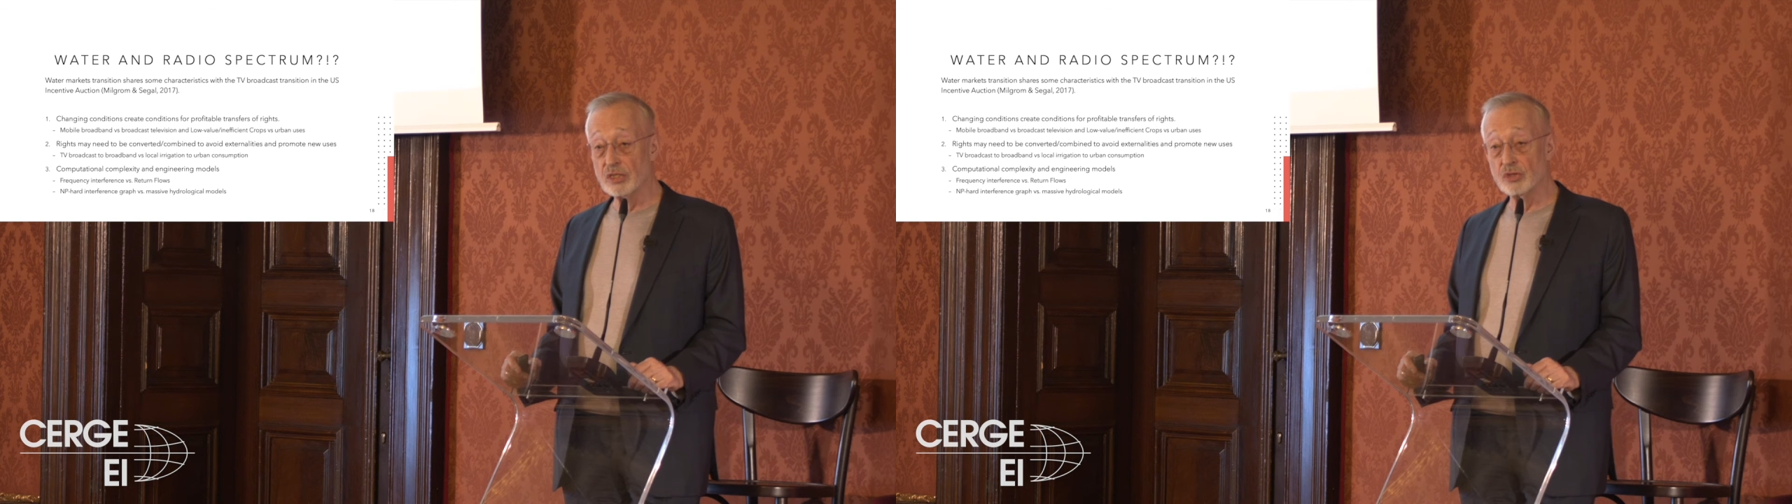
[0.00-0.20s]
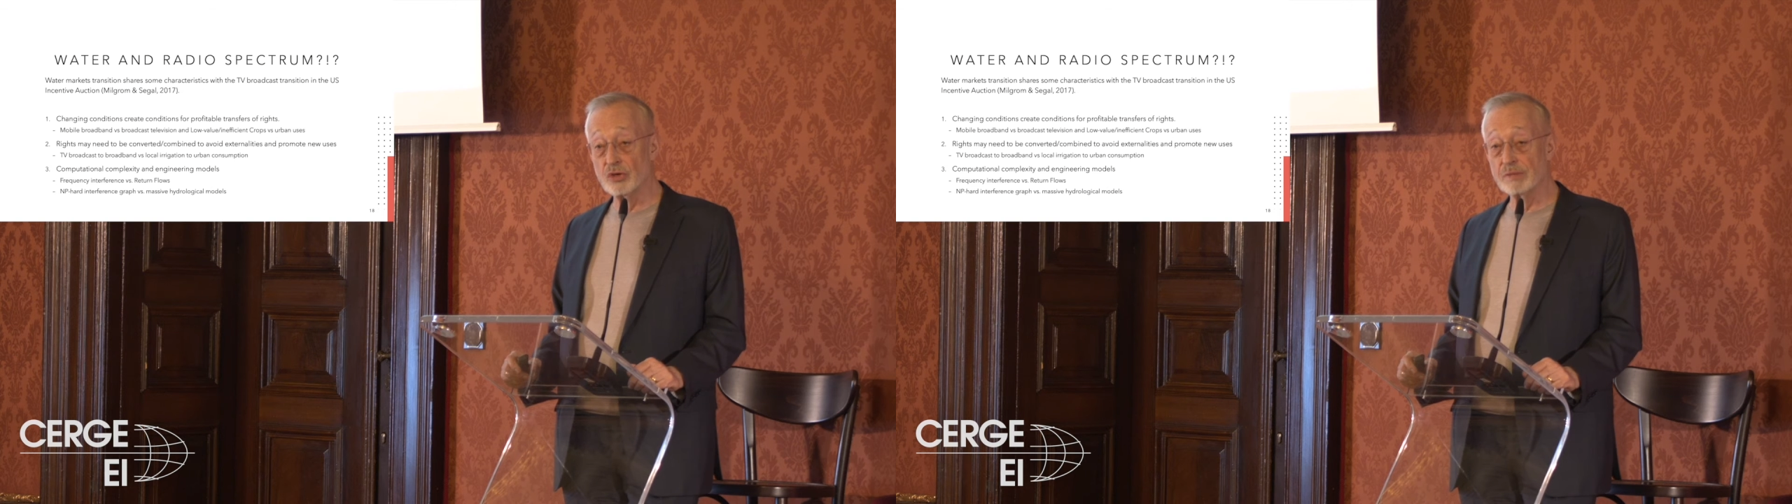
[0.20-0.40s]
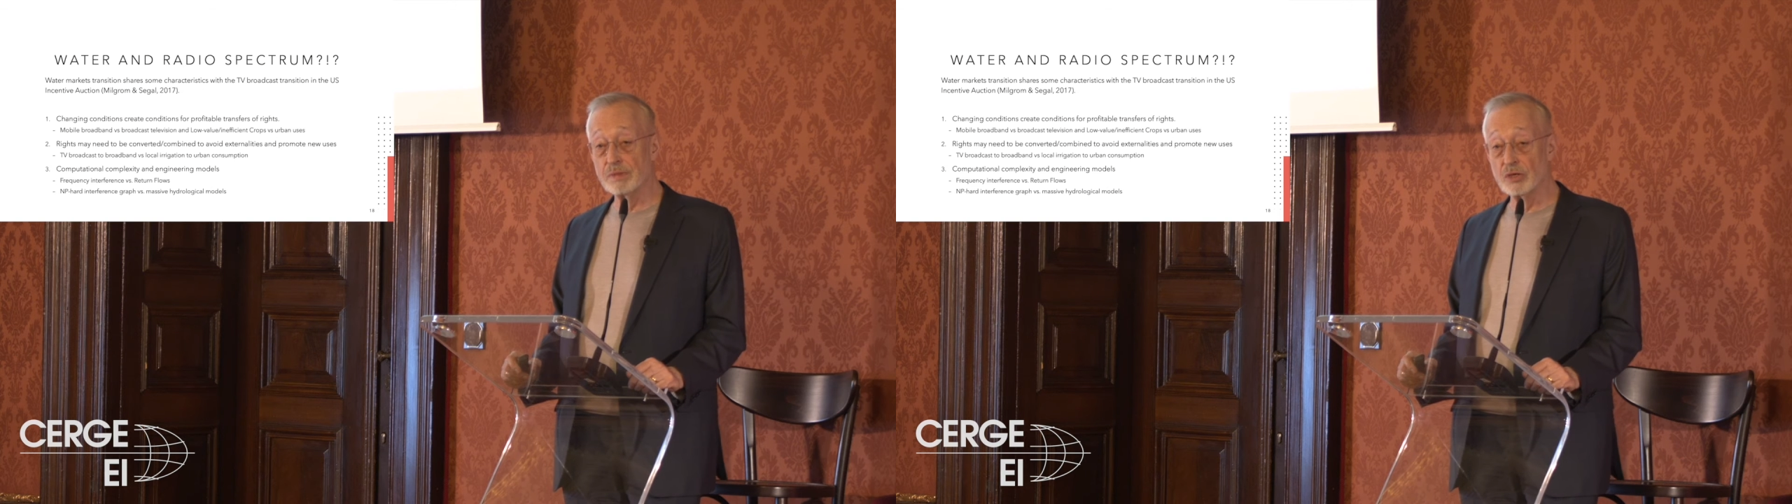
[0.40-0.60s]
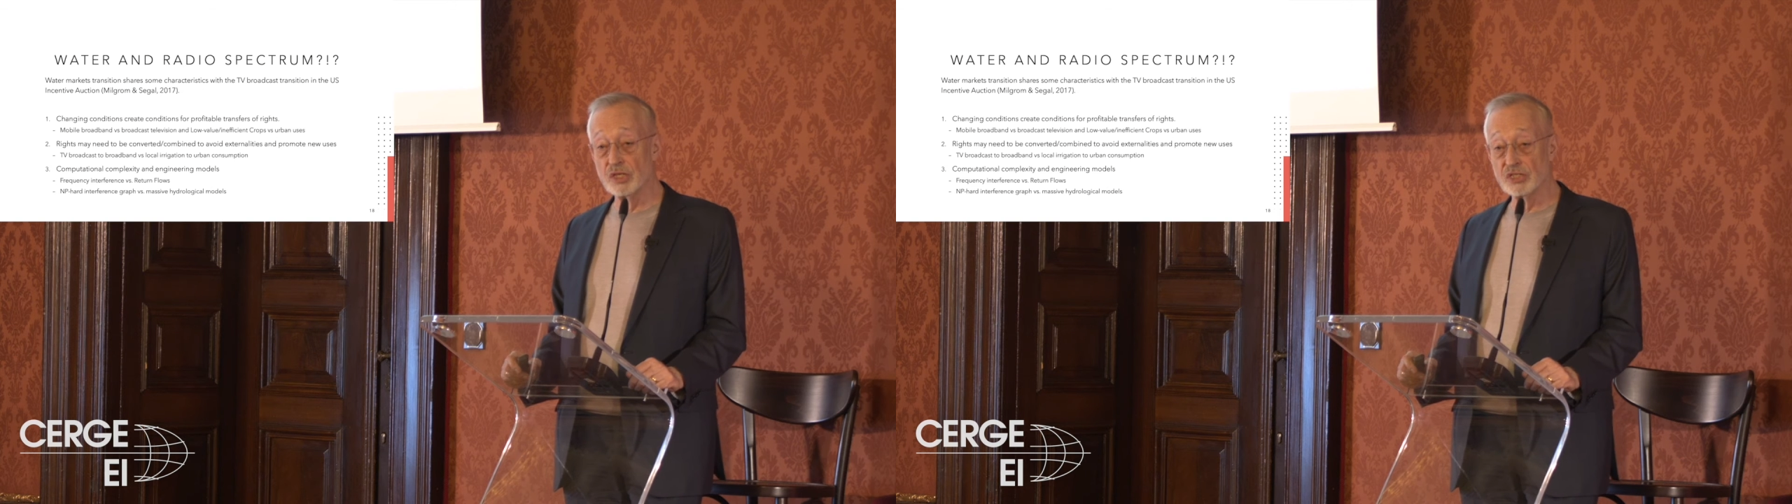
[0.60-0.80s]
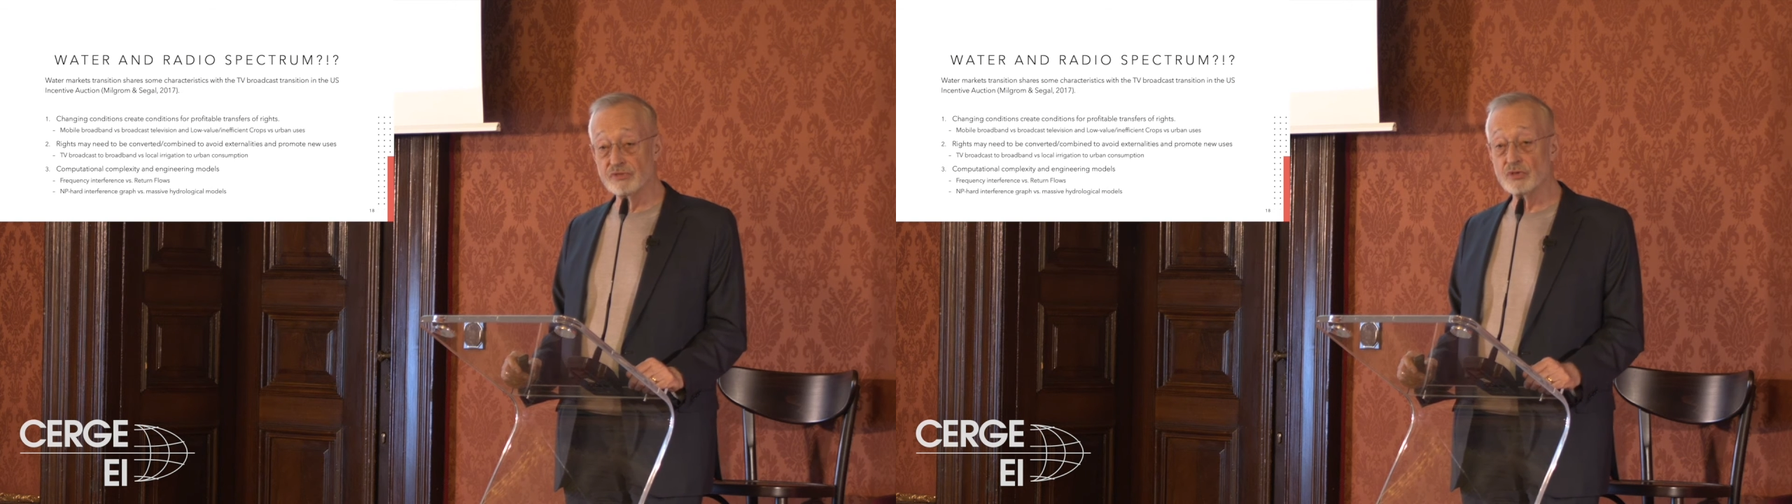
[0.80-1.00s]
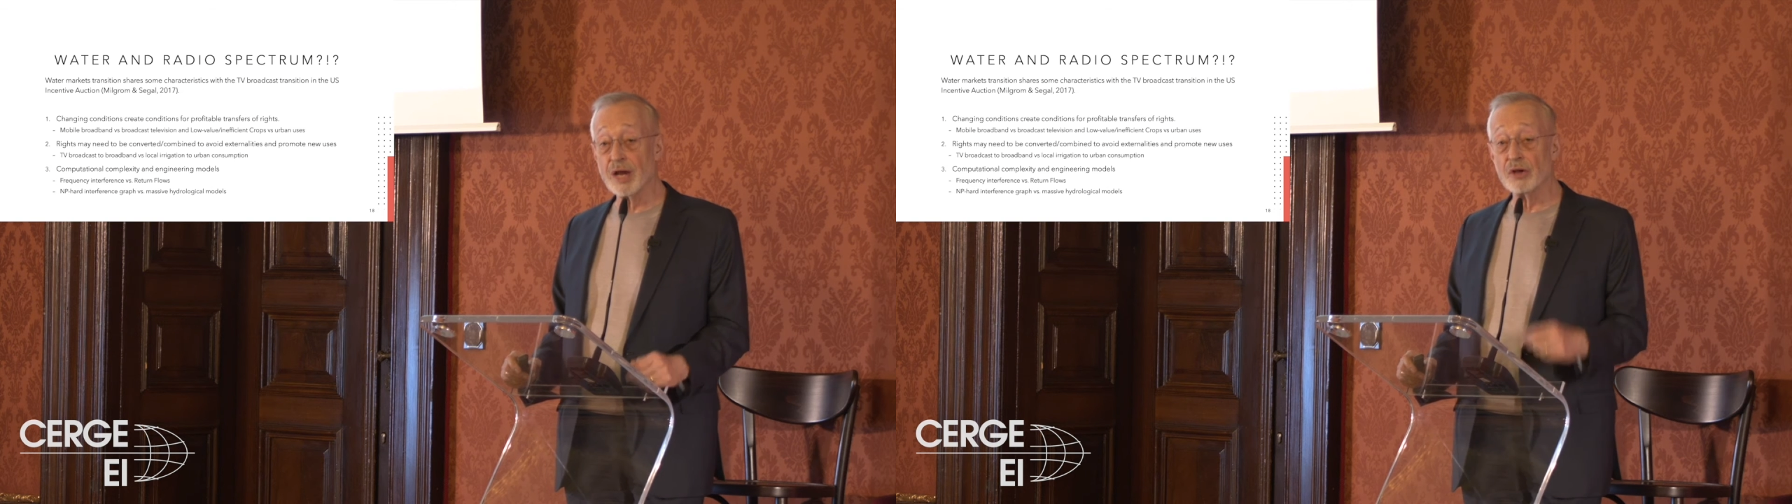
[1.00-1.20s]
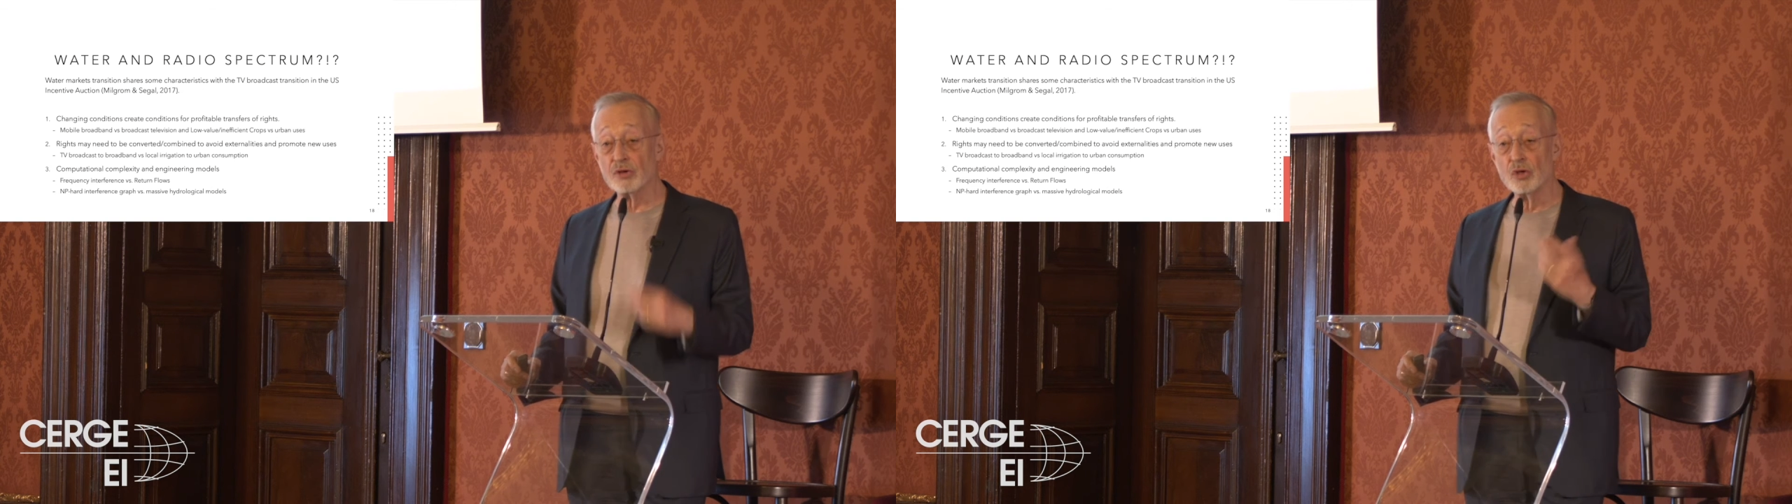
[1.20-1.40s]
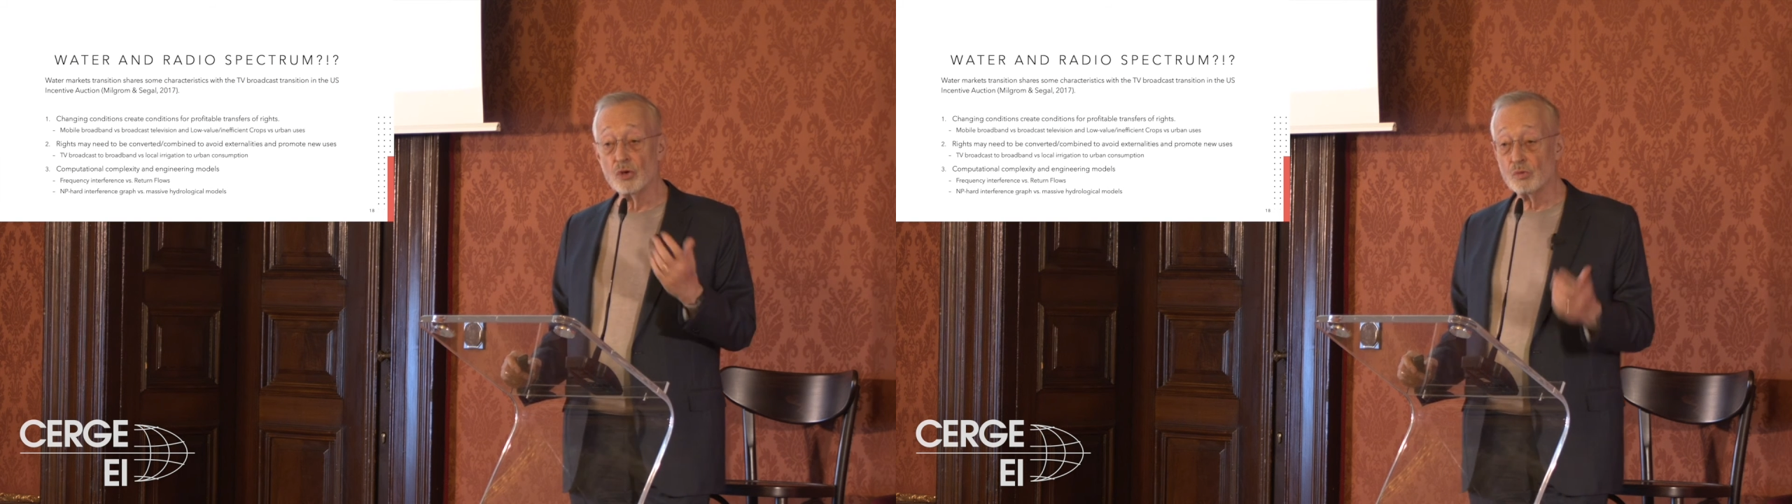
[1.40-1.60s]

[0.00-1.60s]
during periods of drought,